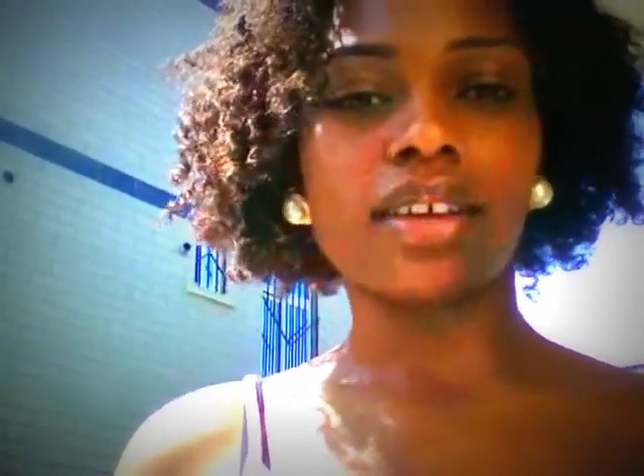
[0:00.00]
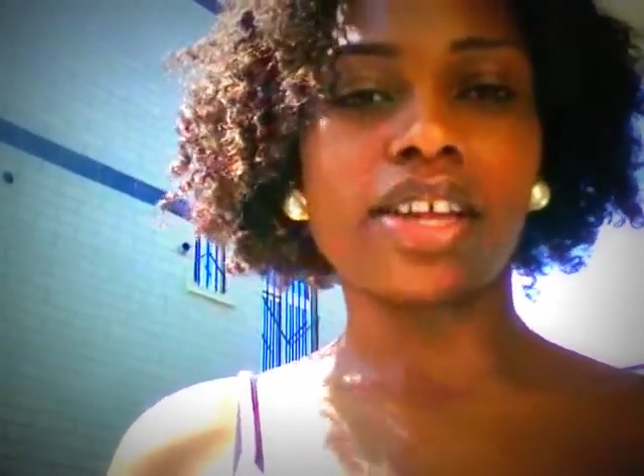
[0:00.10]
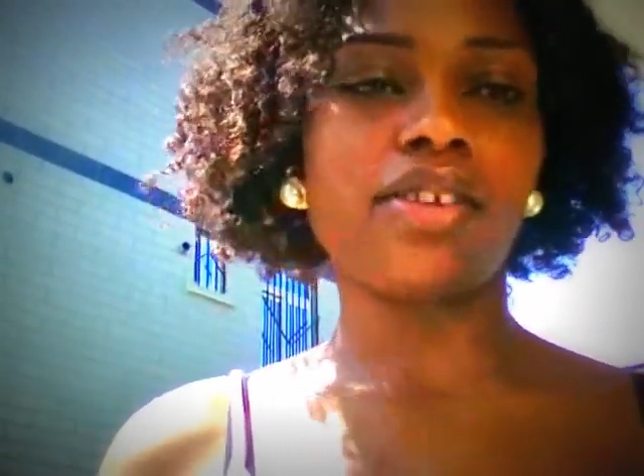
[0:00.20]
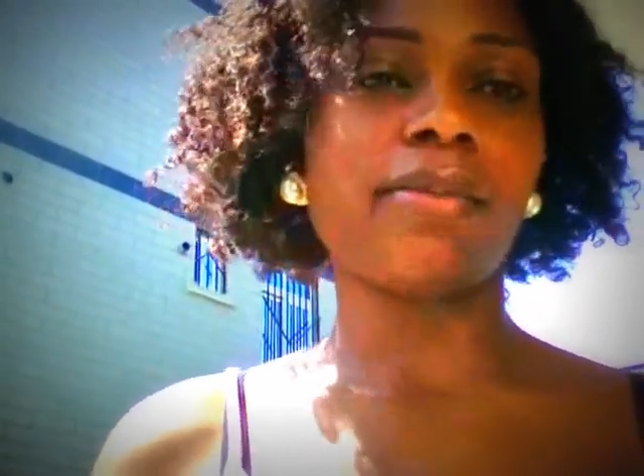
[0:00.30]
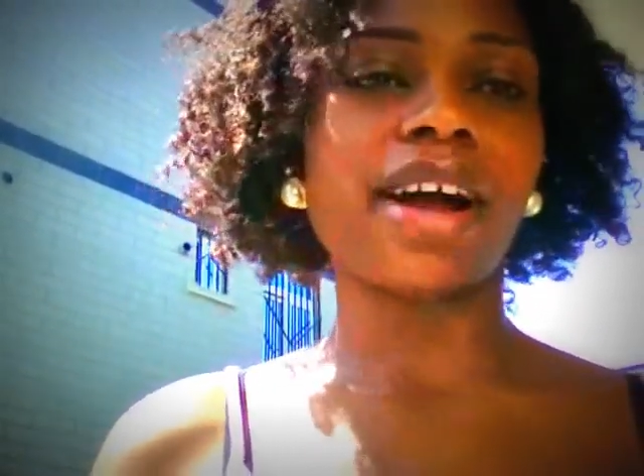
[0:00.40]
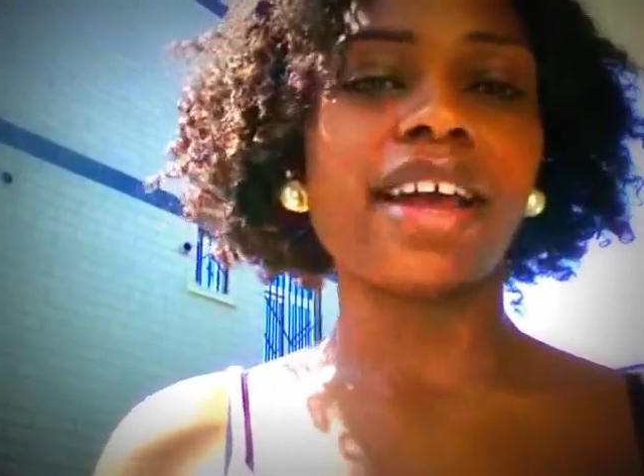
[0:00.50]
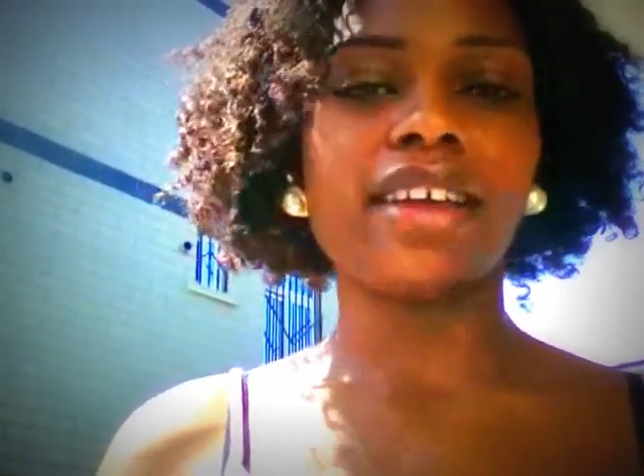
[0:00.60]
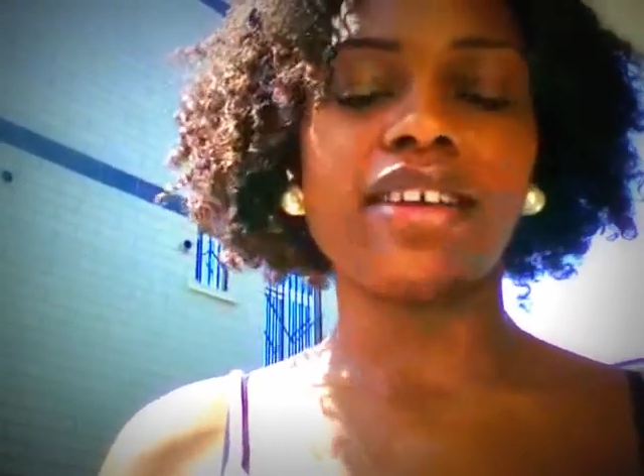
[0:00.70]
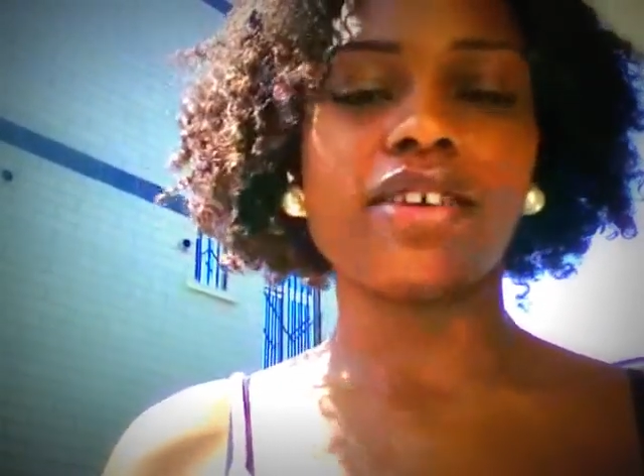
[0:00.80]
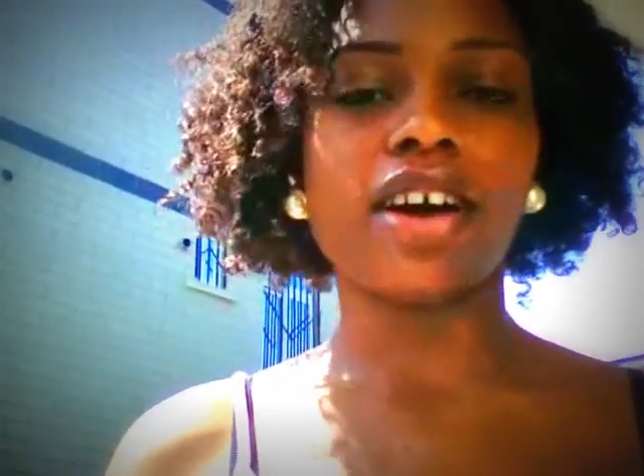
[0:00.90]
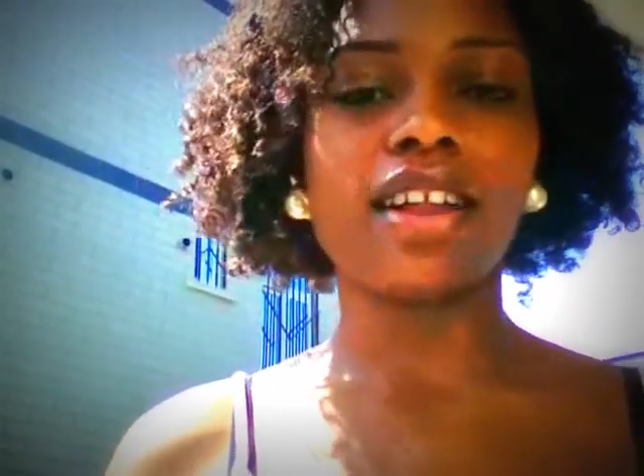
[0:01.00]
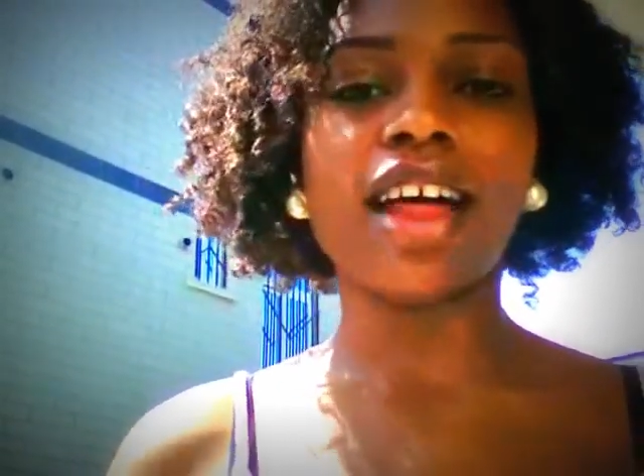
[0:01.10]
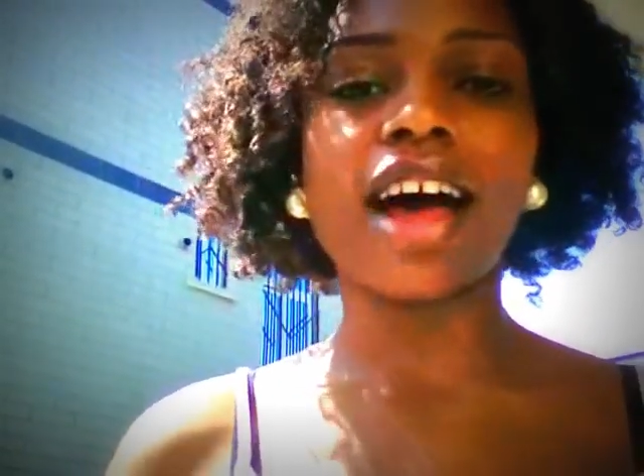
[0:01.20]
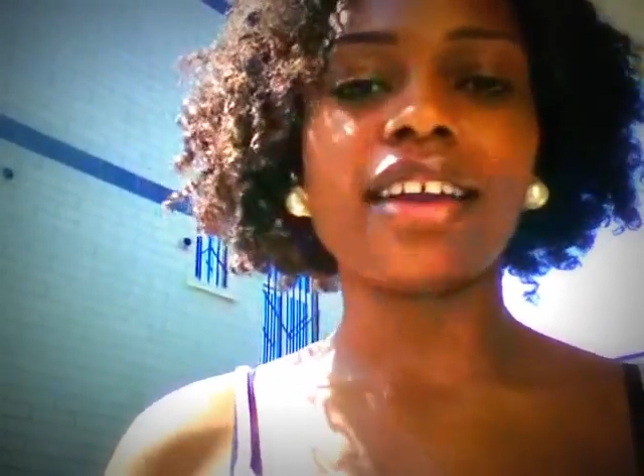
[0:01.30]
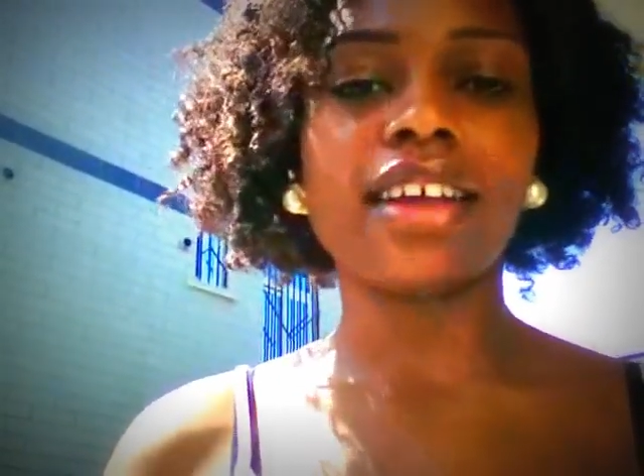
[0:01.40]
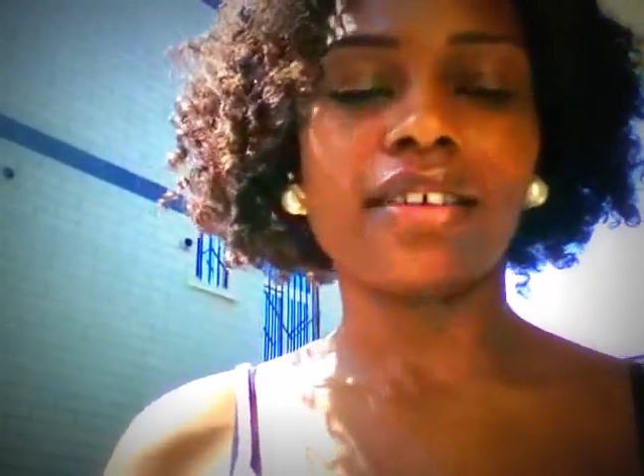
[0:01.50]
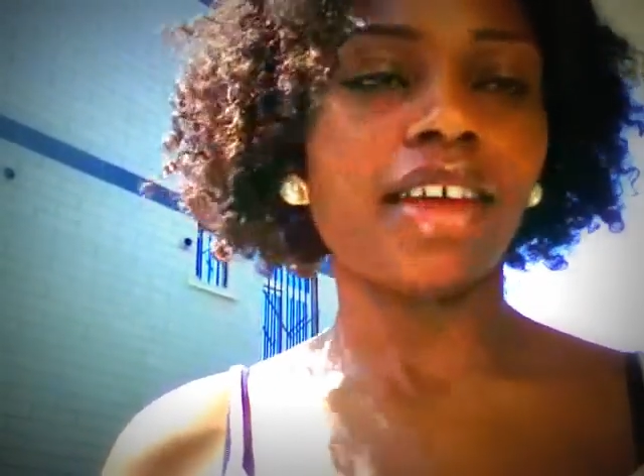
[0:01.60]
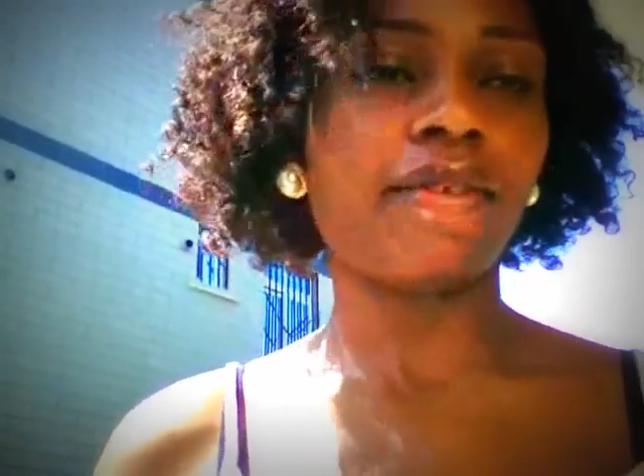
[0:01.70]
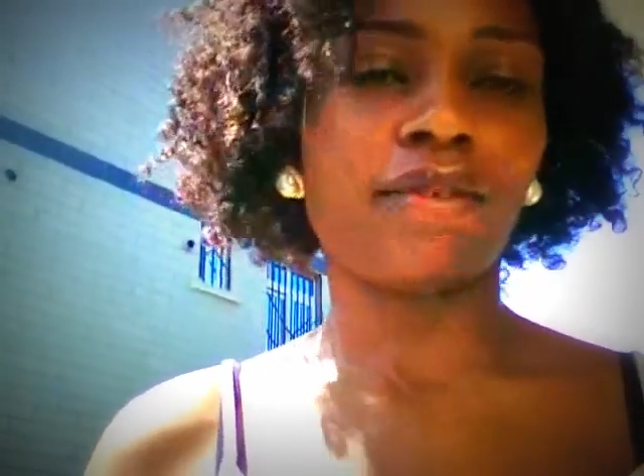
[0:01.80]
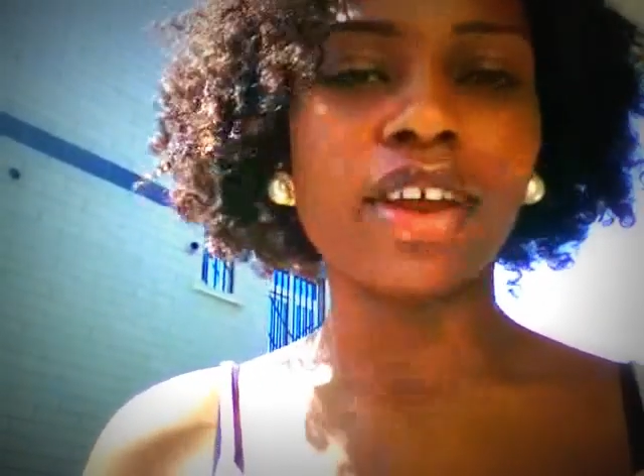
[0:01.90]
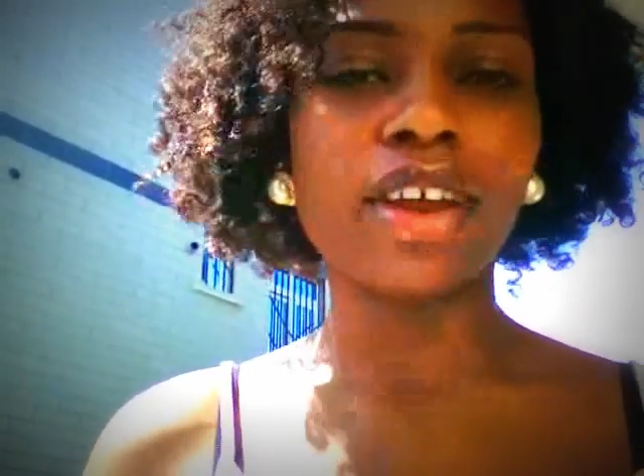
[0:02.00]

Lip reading: and you buy a lot and